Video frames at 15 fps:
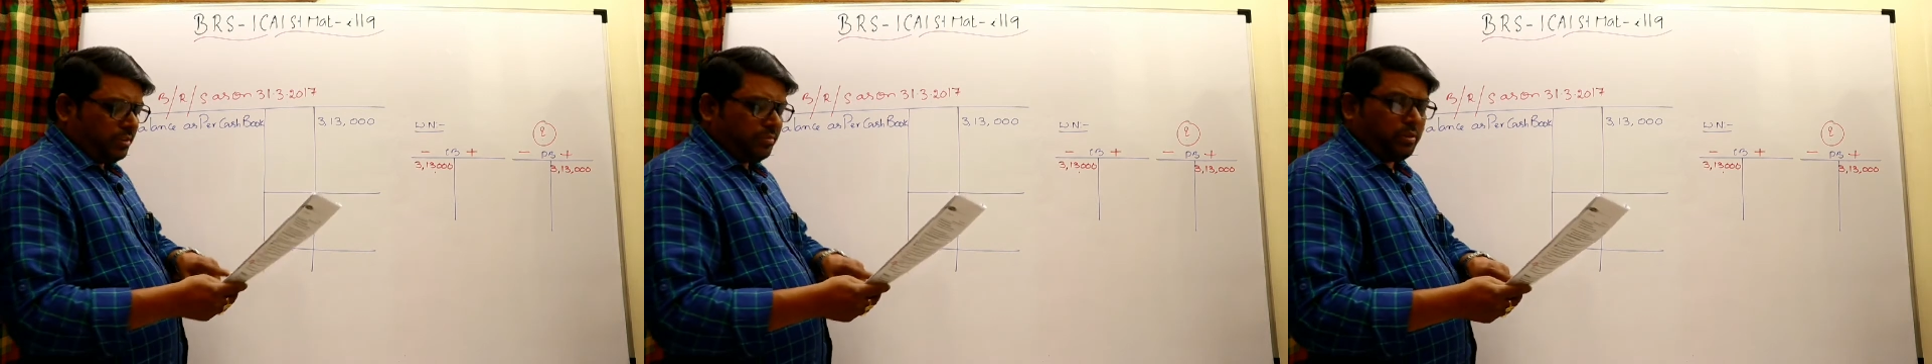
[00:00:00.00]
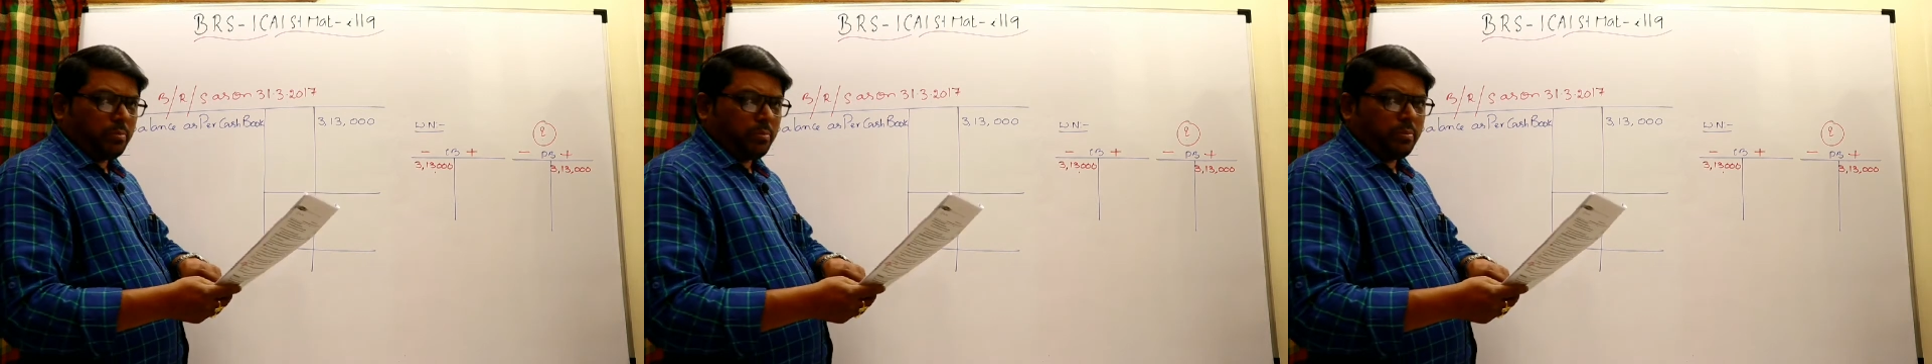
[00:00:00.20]

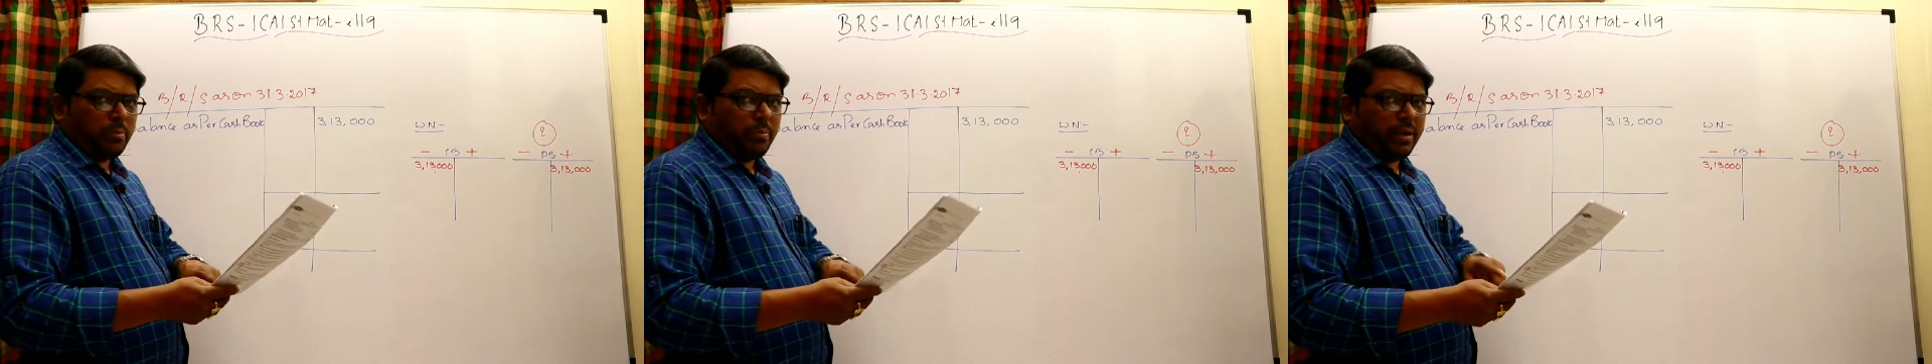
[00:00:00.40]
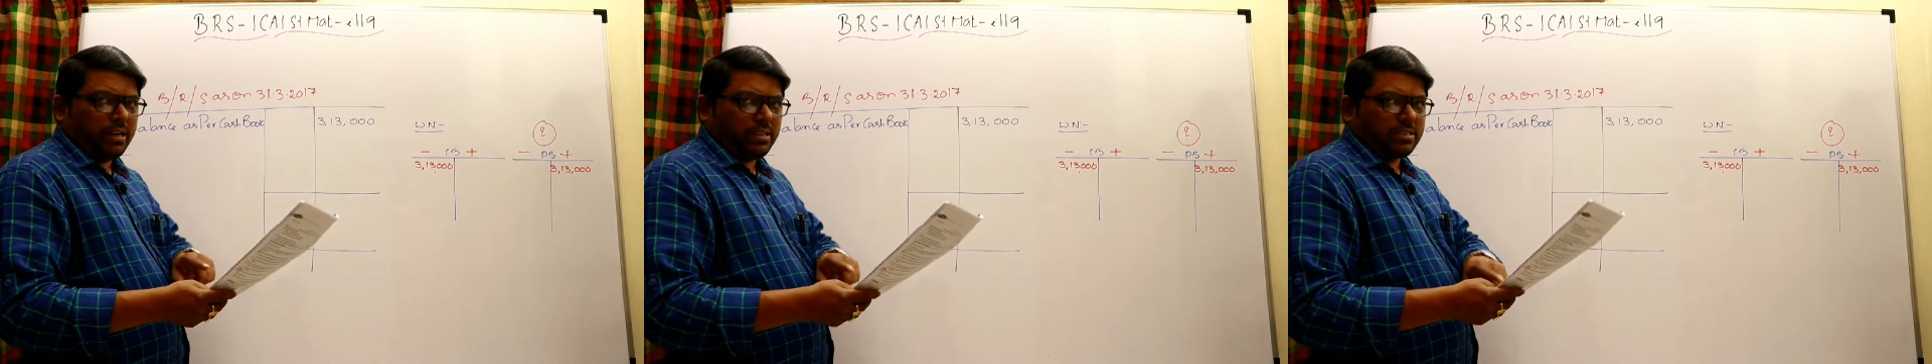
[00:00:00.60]
half of
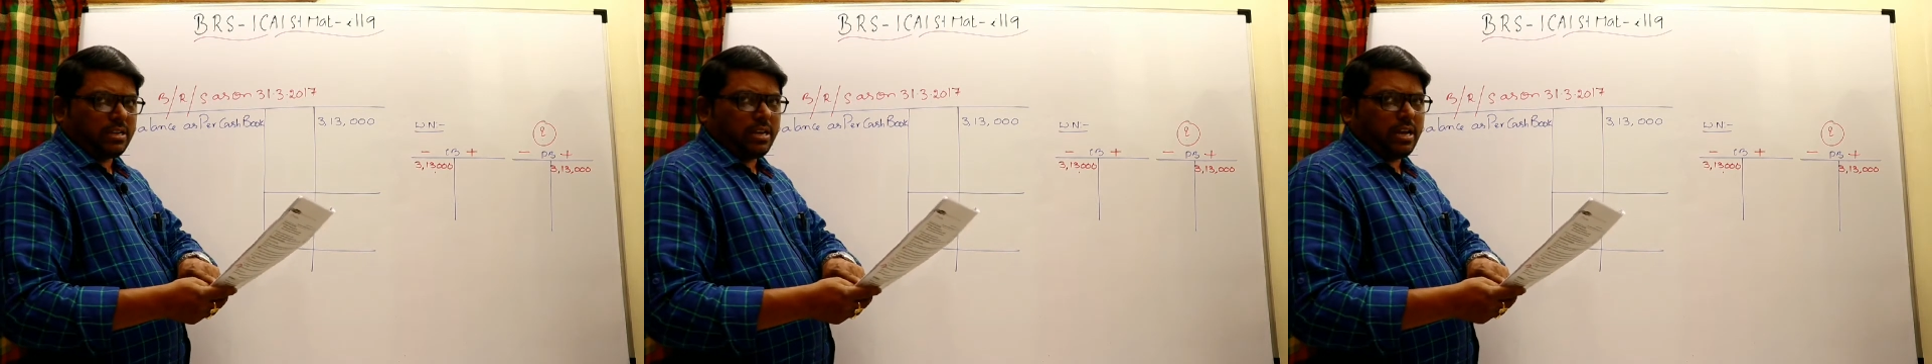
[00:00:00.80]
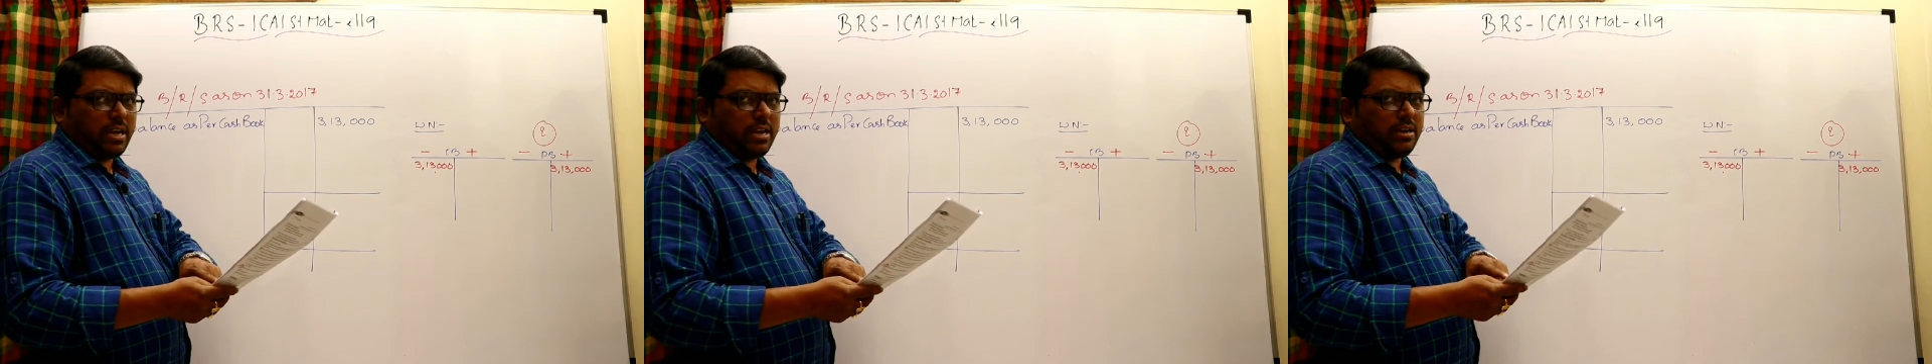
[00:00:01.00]
the place
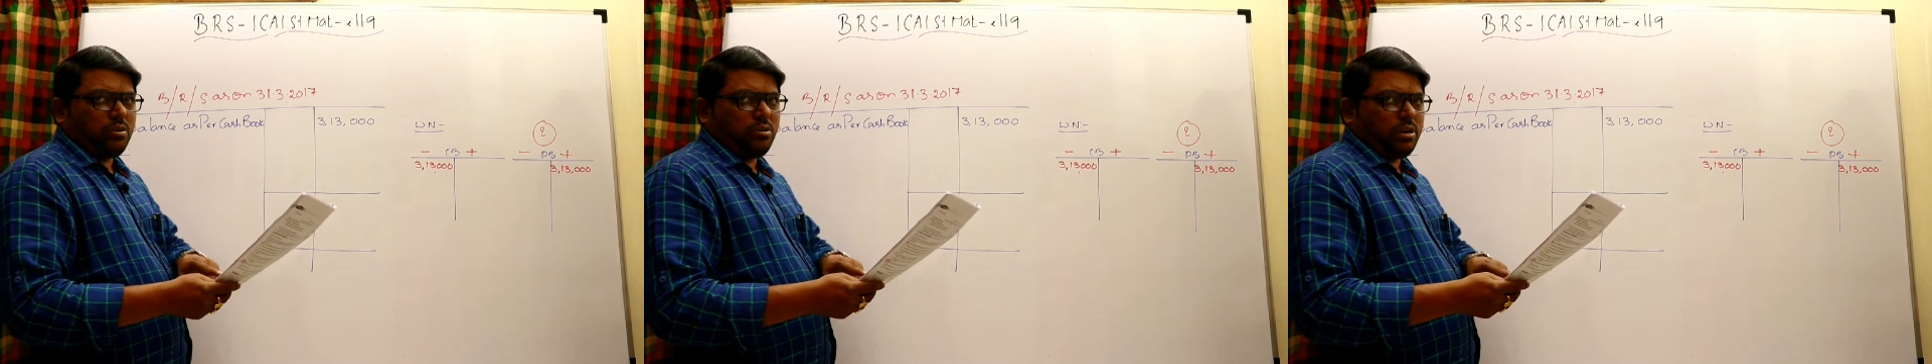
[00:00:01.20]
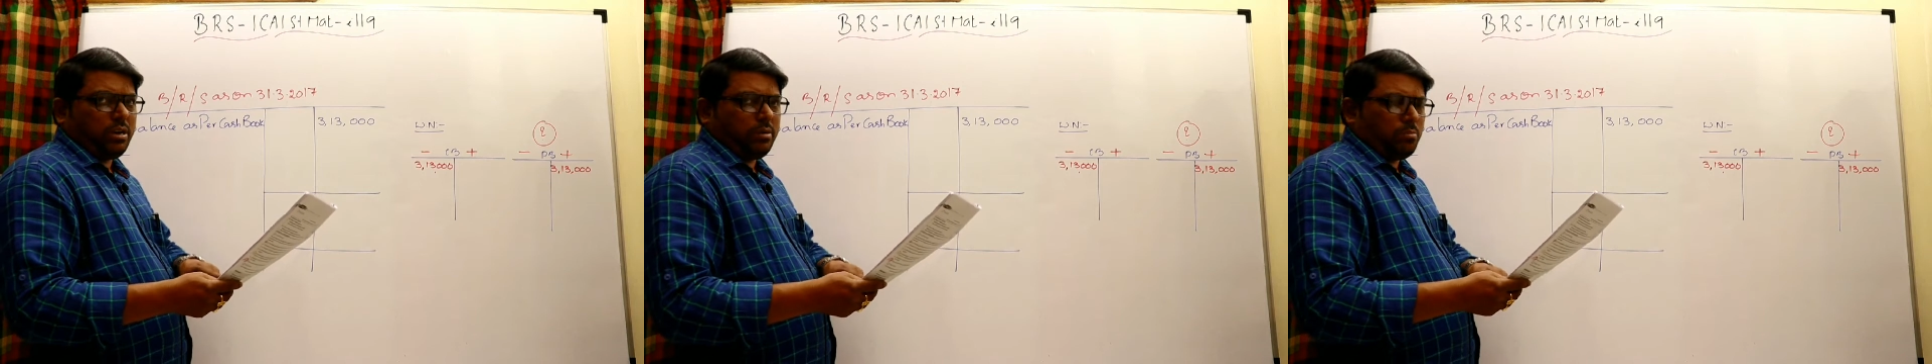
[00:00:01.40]
for
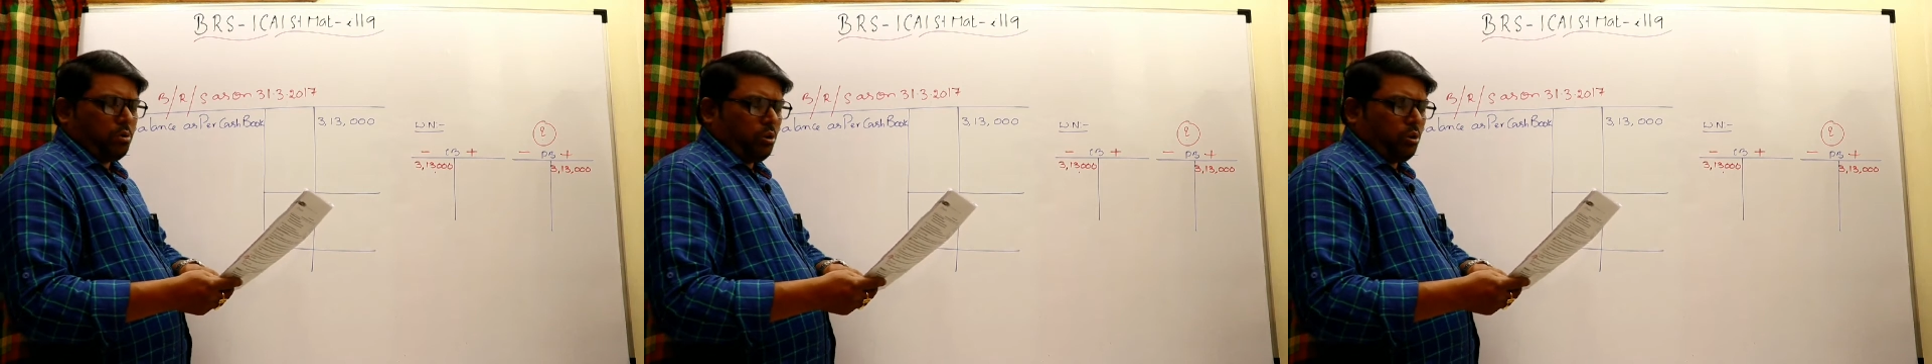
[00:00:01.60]
less.